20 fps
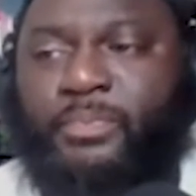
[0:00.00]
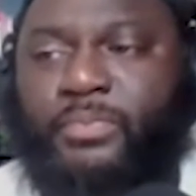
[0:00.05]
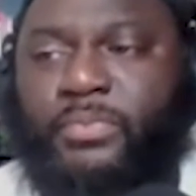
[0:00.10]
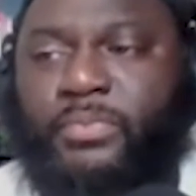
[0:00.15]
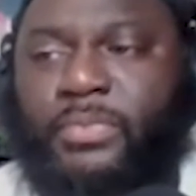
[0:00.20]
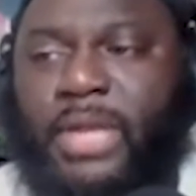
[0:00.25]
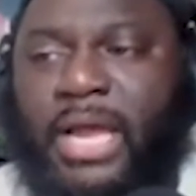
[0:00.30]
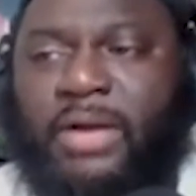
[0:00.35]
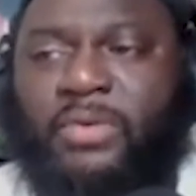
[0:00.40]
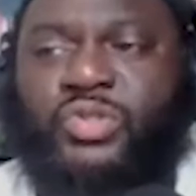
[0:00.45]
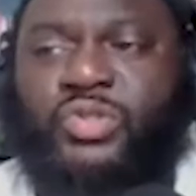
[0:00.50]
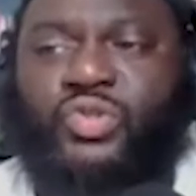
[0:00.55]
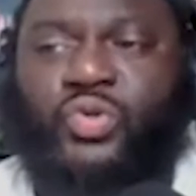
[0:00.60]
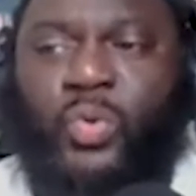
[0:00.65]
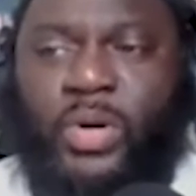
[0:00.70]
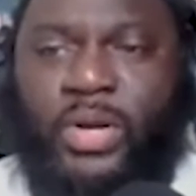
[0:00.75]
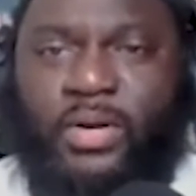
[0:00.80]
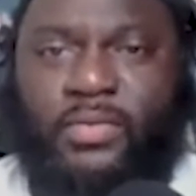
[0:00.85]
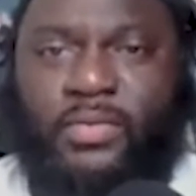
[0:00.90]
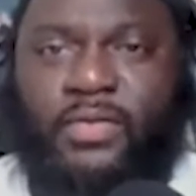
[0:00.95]
I was
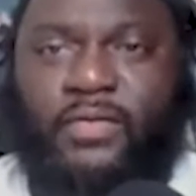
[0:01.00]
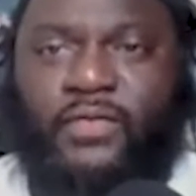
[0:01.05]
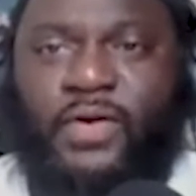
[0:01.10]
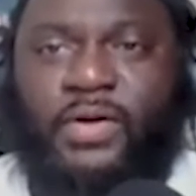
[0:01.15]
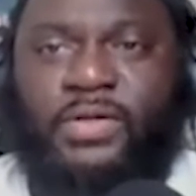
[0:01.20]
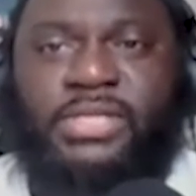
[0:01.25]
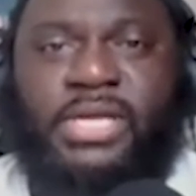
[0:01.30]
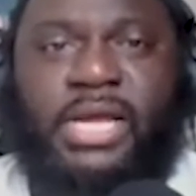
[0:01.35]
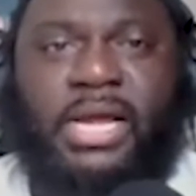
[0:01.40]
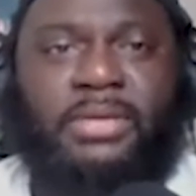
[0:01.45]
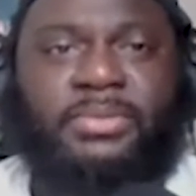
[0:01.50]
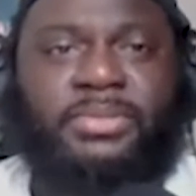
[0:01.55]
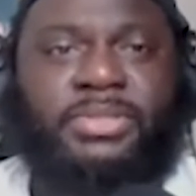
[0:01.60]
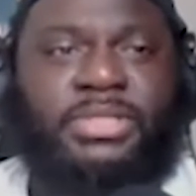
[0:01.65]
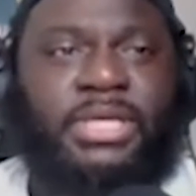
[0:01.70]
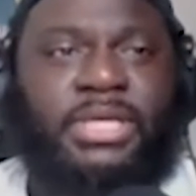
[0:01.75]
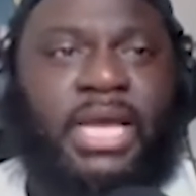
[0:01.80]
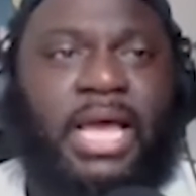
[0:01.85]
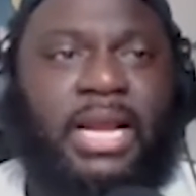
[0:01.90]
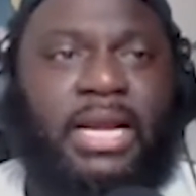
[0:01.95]
12 the first time
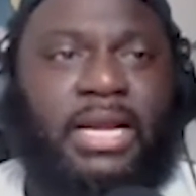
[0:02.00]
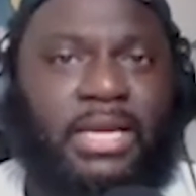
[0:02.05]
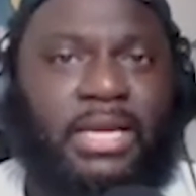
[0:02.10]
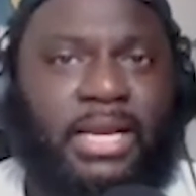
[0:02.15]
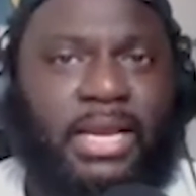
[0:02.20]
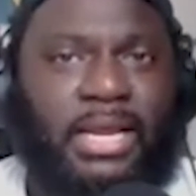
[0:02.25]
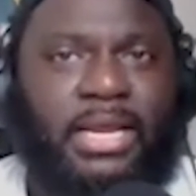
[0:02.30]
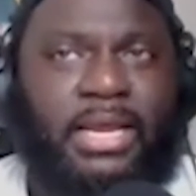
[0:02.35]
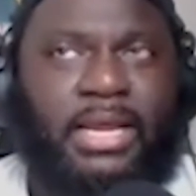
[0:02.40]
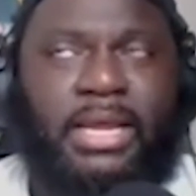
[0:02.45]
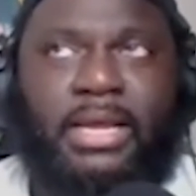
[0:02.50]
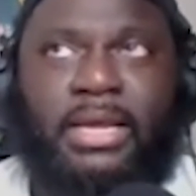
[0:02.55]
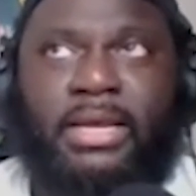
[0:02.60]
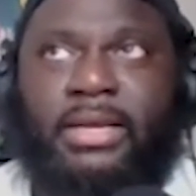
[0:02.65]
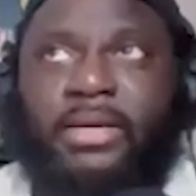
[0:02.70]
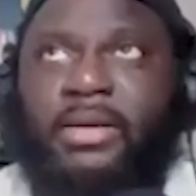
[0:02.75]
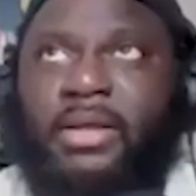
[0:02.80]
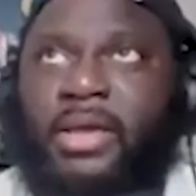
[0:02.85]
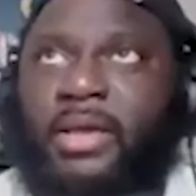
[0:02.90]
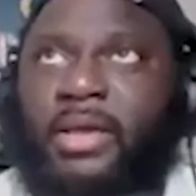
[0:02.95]
she got it,
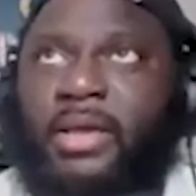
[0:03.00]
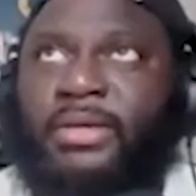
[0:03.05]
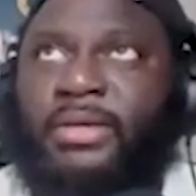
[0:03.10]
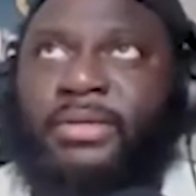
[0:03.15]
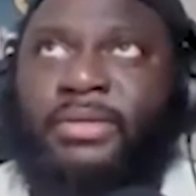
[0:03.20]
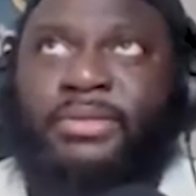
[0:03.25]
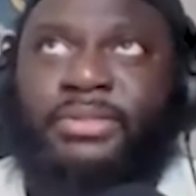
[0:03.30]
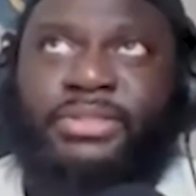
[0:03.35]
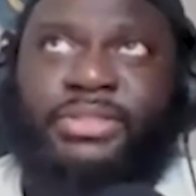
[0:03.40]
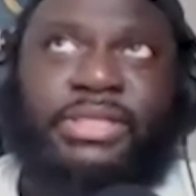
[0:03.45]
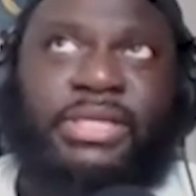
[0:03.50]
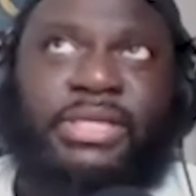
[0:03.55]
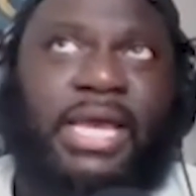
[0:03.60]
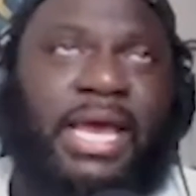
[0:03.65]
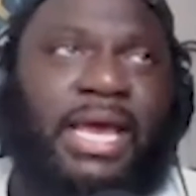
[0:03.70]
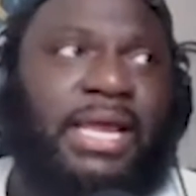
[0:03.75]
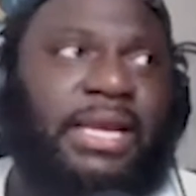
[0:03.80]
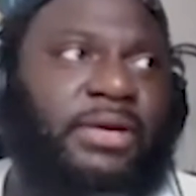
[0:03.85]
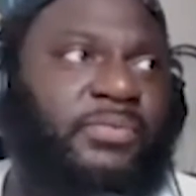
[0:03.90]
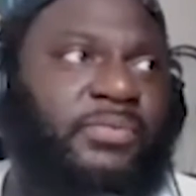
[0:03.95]
and she
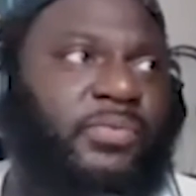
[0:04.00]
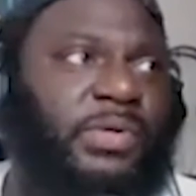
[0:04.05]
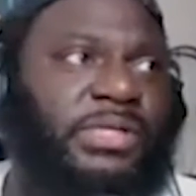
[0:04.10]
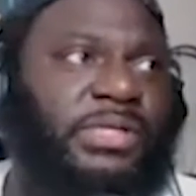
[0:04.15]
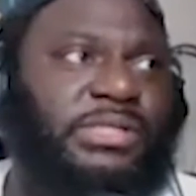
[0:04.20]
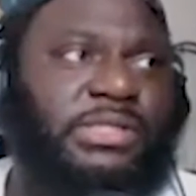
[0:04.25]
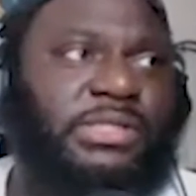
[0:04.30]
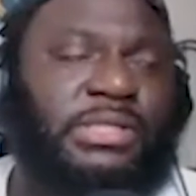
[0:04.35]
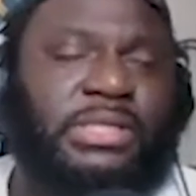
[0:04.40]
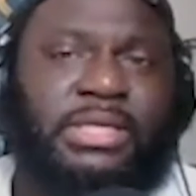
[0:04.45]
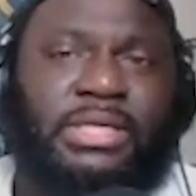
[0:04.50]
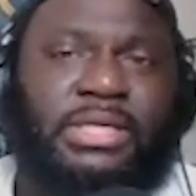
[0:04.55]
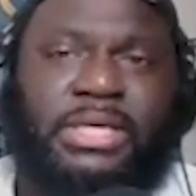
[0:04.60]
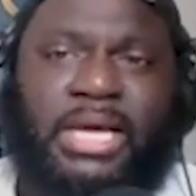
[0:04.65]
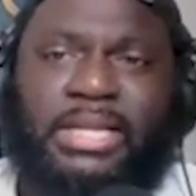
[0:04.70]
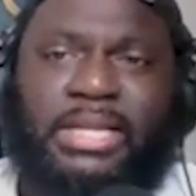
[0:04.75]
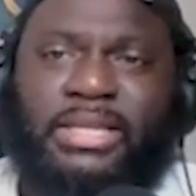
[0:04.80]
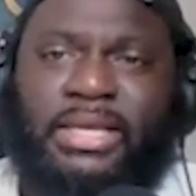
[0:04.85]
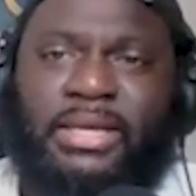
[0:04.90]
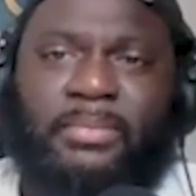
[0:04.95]
had it recently,
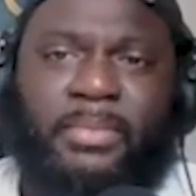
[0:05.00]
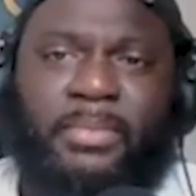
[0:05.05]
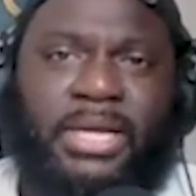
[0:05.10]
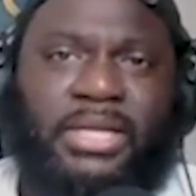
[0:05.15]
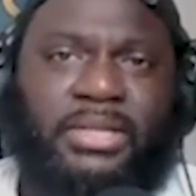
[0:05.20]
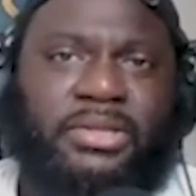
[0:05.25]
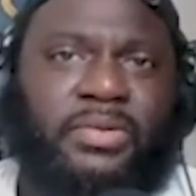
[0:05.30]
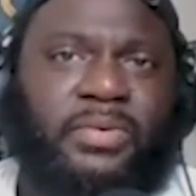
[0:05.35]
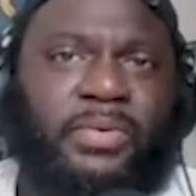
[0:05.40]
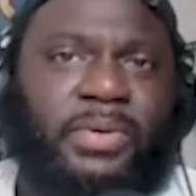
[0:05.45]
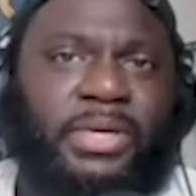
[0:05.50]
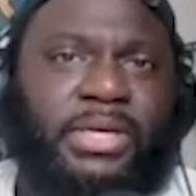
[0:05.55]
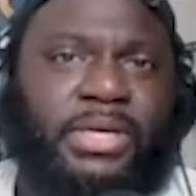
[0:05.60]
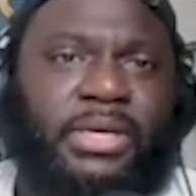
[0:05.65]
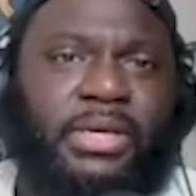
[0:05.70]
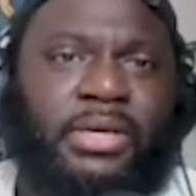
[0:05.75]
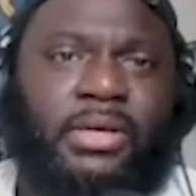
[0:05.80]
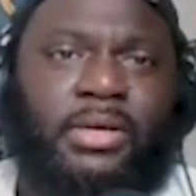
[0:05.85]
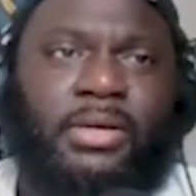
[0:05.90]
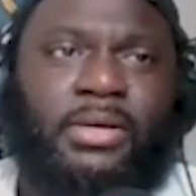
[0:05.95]
I think about
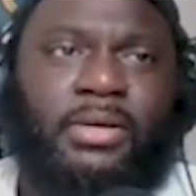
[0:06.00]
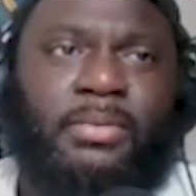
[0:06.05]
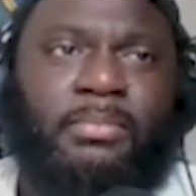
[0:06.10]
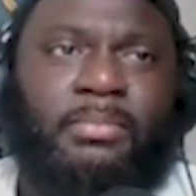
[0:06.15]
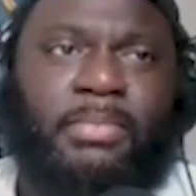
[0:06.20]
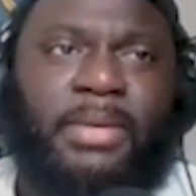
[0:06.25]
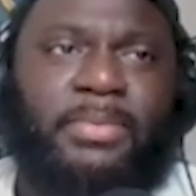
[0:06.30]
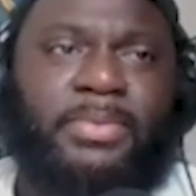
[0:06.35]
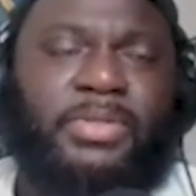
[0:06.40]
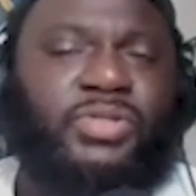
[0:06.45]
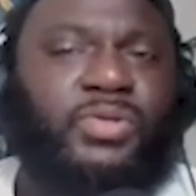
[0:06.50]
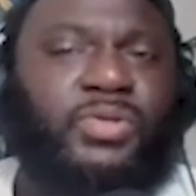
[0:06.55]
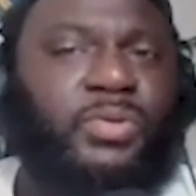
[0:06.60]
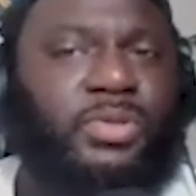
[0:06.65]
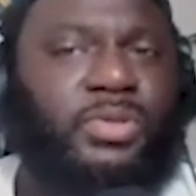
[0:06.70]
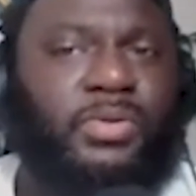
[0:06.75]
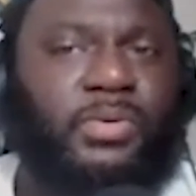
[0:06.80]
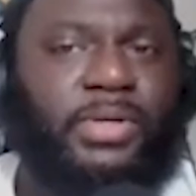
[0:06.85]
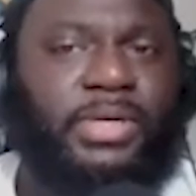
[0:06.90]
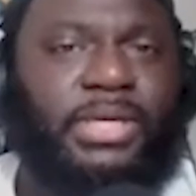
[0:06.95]
maybe 2
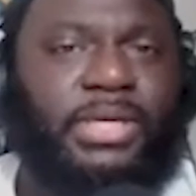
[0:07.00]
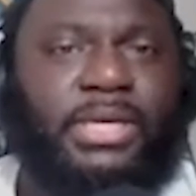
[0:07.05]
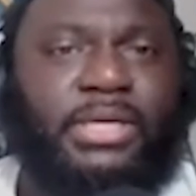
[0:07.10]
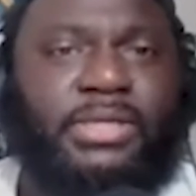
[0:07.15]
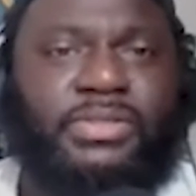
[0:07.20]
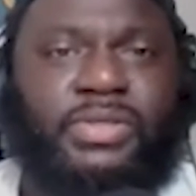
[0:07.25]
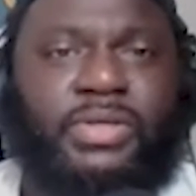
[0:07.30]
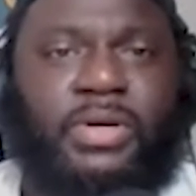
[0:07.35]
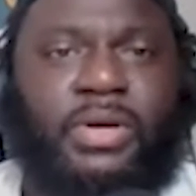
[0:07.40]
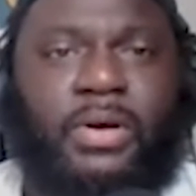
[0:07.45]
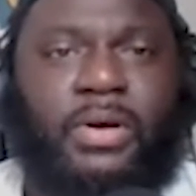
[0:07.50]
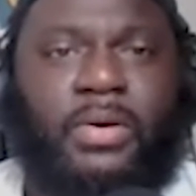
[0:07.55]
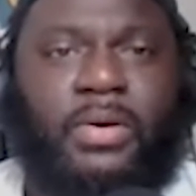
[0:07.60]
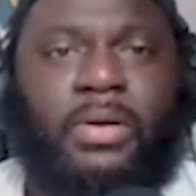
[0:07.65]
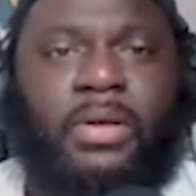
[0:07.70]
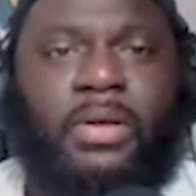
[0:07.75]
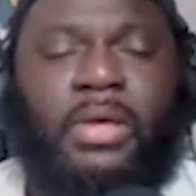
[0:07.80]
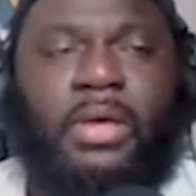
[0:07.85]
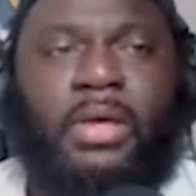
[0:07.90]
or 3 years ago.